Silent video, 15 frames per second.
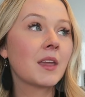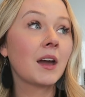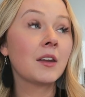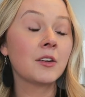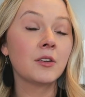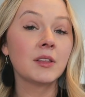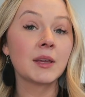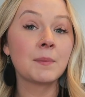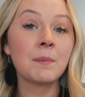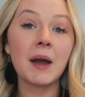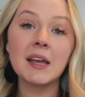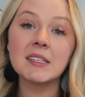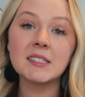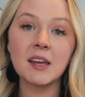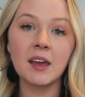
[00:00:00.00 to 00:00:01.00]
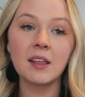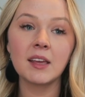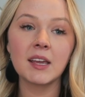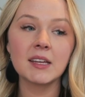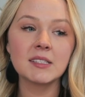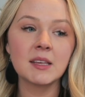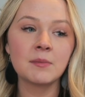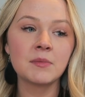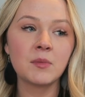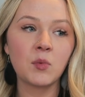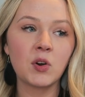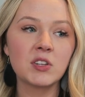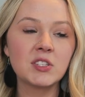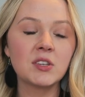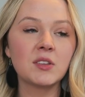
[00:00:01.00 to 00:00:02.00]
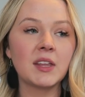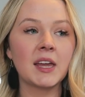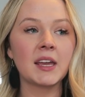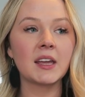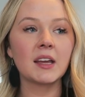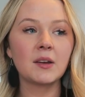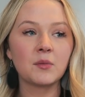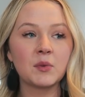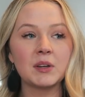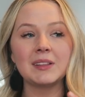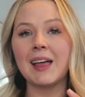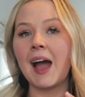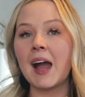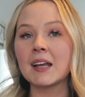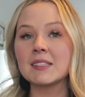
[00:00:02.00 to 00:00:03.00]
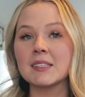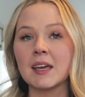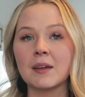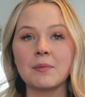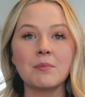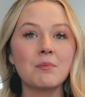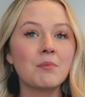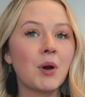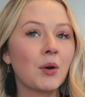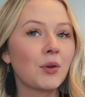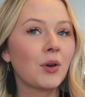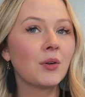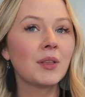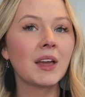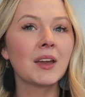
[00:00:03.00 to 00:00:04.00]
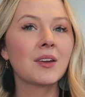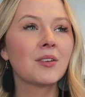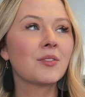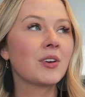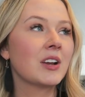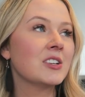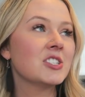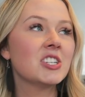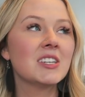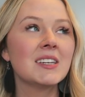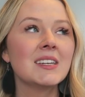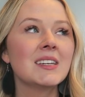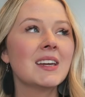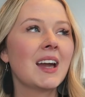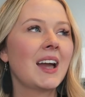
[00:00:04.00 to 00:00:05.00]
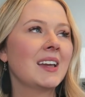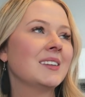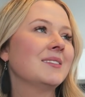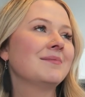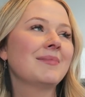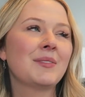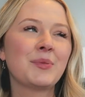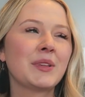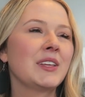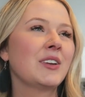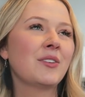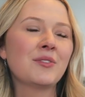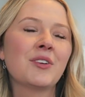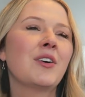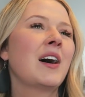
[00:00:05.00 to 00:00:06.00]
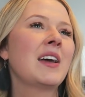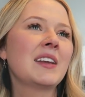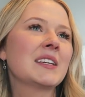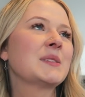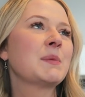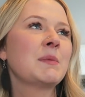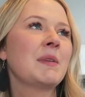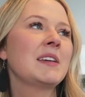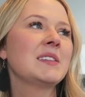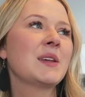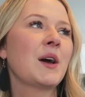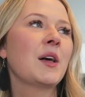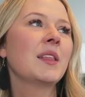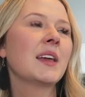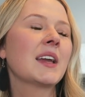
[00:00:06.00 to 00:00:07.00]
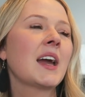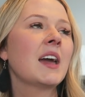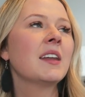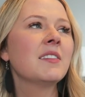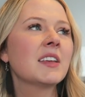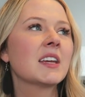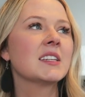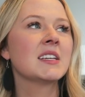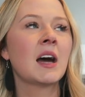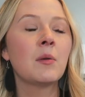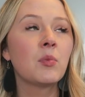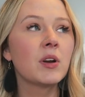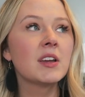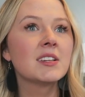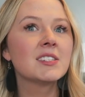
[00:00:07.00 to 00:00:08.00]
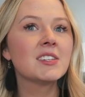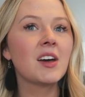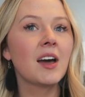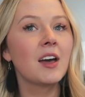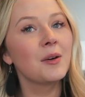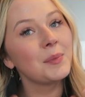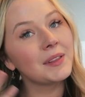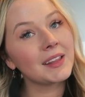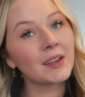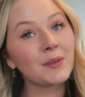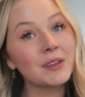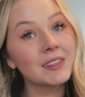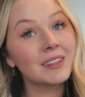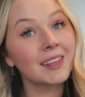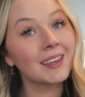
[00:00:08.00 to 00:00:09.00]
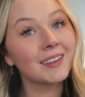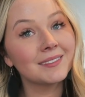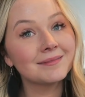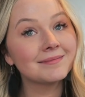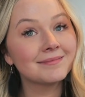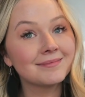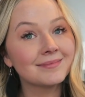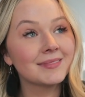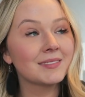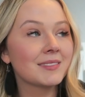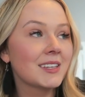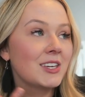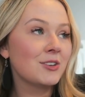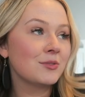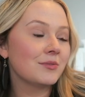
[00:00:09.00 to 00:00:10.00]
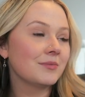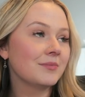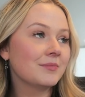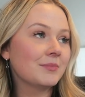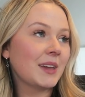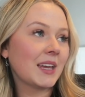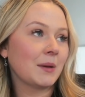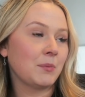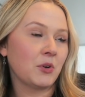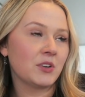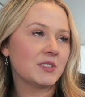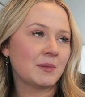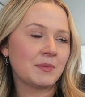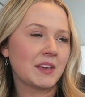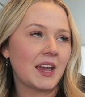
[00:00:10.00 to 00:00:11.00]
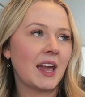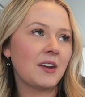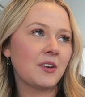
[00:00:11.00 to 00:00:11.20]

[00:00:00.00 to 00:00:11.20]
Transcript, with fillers: I don't know, like my style, I guess I'm more so like relaxed, like moto, like grungy. I really don't know how to explain my style. Like kind of like a tomboyish style, but like with like cute makeup or something.